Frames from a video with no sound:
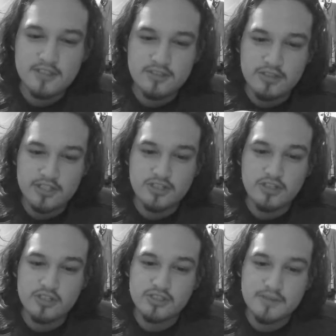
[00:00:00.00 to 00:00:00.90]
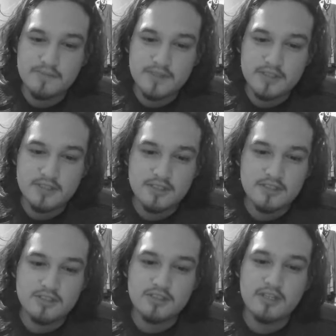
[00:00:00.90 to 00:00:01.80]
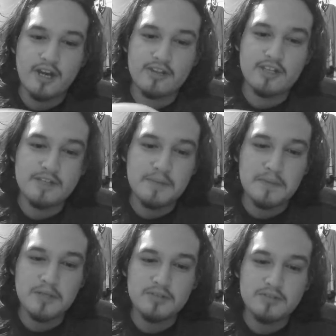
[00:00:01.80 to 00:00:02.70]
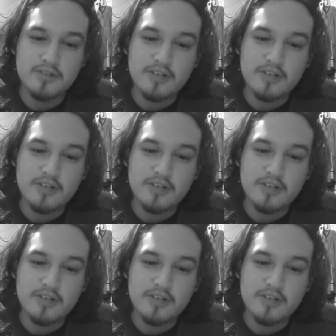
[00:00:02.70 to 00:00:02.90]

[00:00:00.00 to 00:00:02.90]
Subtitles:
To discharge them, either leave them alone,